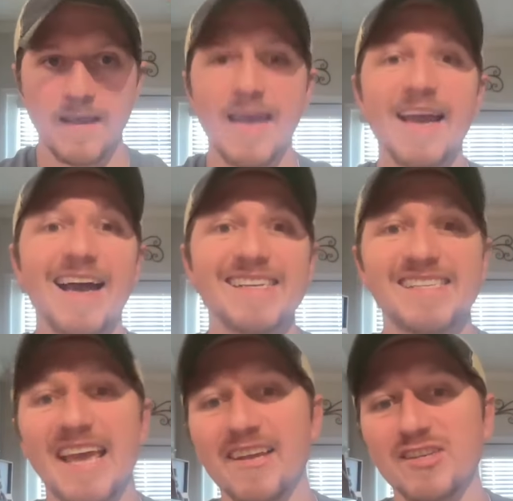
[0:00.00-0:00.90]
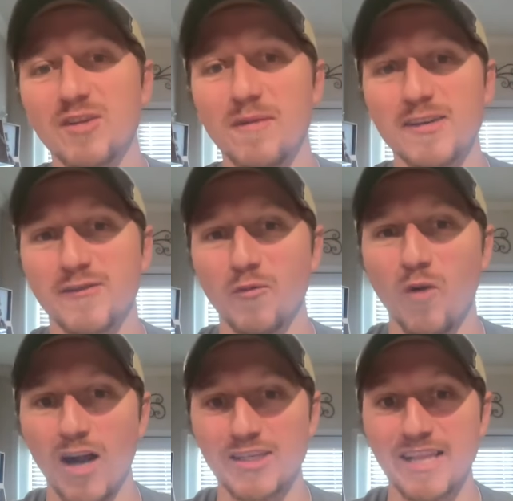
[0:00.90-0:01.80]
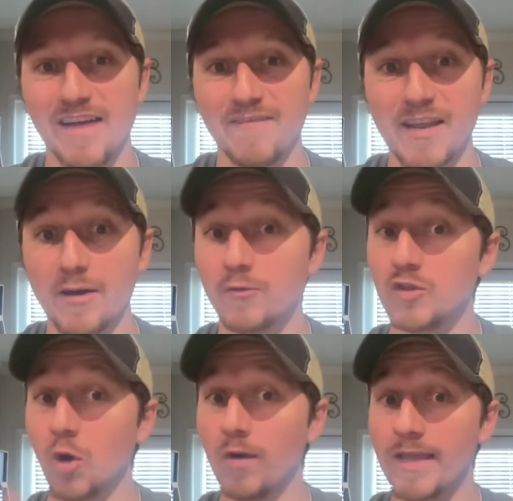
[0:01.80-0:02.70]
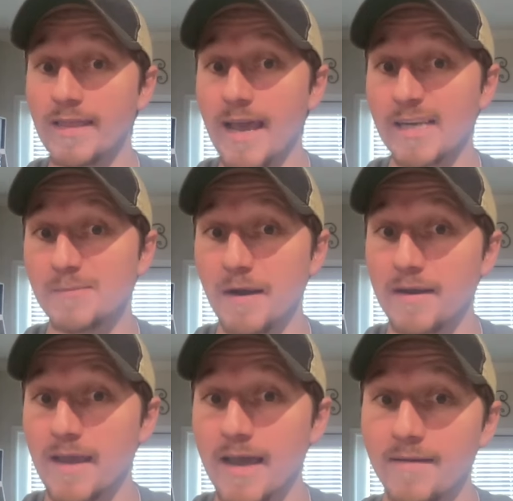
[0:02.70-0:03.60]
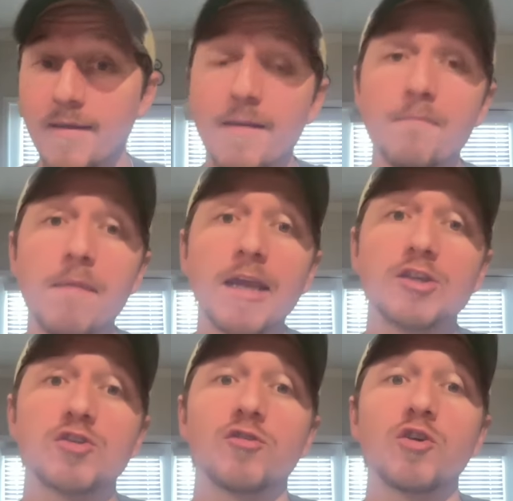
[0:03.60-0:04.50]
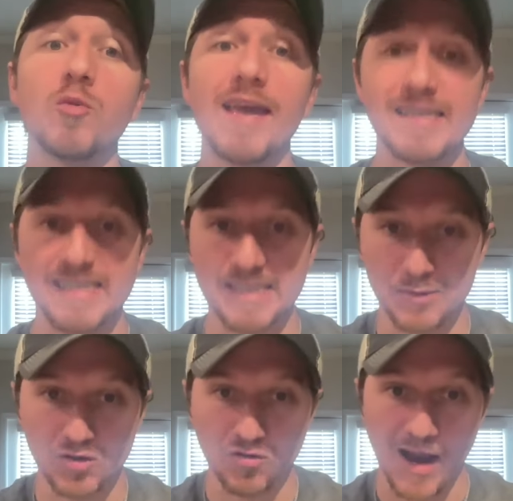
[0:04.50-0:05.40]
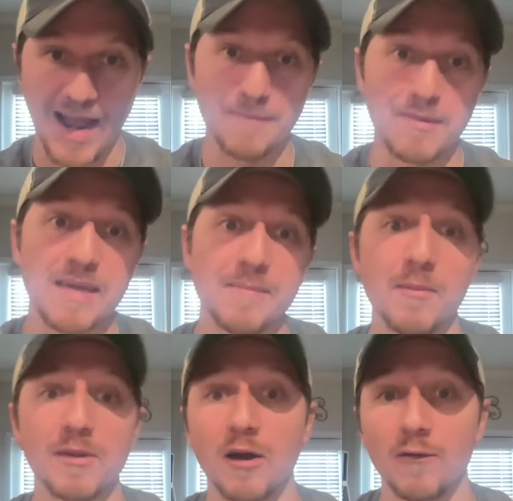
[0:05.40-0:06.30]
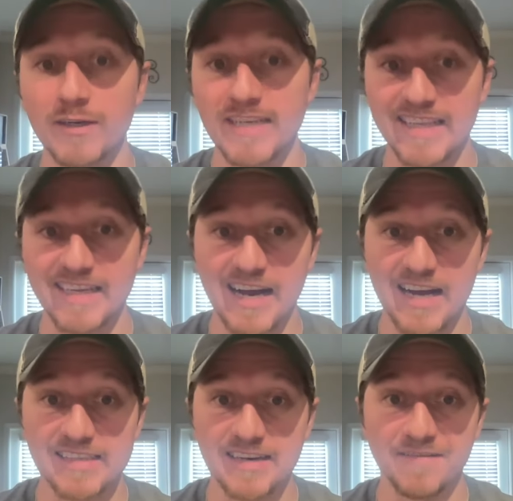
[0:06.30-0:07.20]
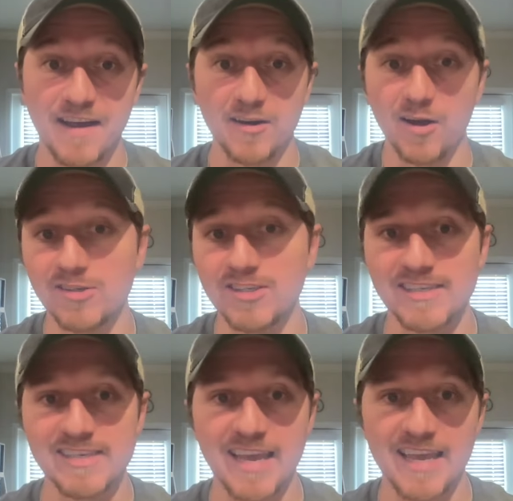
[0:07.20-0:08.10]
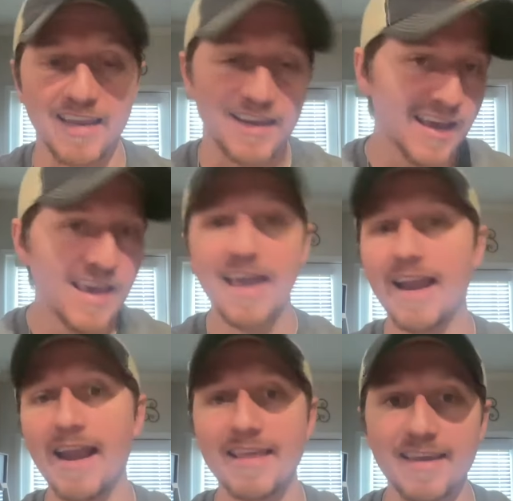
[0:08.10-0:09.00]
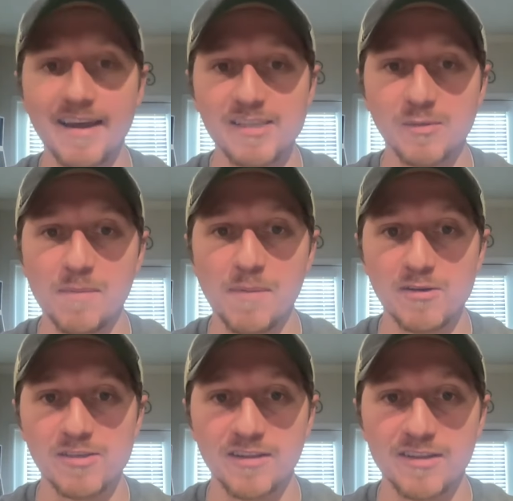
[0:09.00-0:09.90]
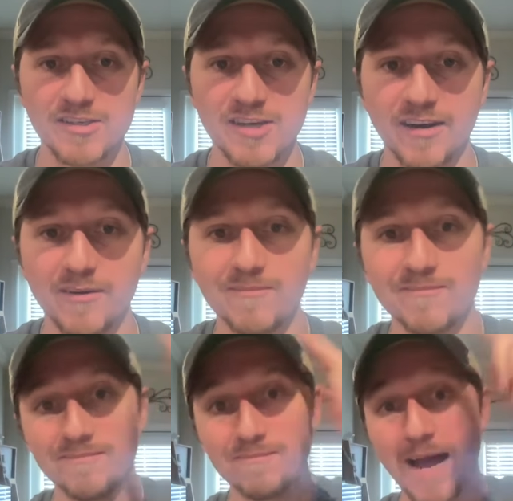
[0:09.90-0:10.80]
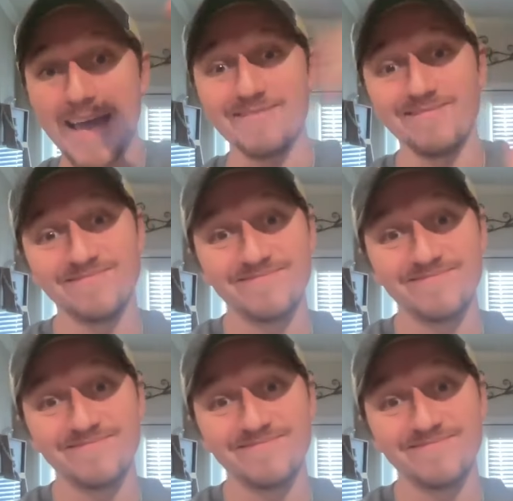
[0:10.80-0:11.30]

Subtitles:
Hey guys, thank you so much for watching that video. Don't hit the X button yet. Make sure you hit subscribe to keep up with all of our daily content found Just Saying It and anything else that we post on this channel. Bye.